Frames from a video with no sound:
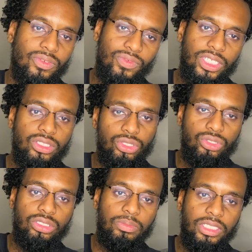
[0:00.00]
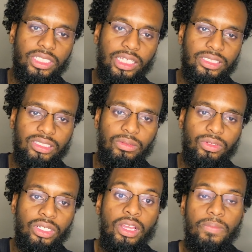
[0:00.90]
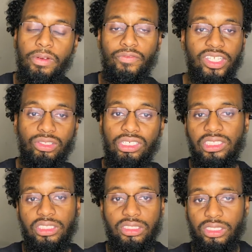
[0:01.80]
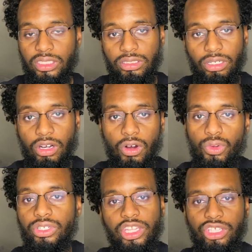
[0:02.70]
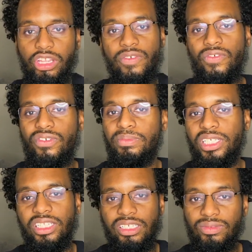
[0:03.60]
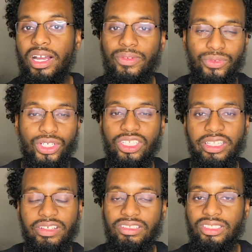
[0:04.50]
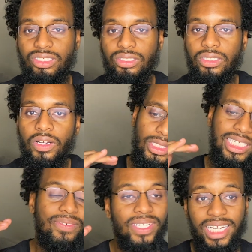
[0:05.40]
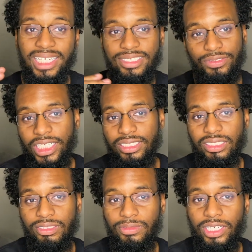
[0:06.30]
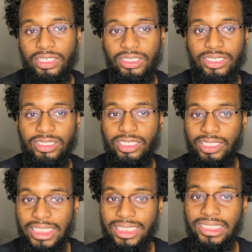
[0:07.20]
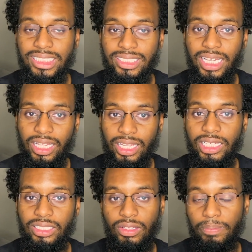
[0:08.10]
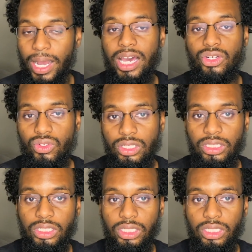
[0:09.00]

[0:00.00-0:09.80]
to V2 should be kind of similar, but V3 just took it to a whole nother level for me, and that's why I really love this shoe. If I had to rate this around the Yeezys that I like, the models,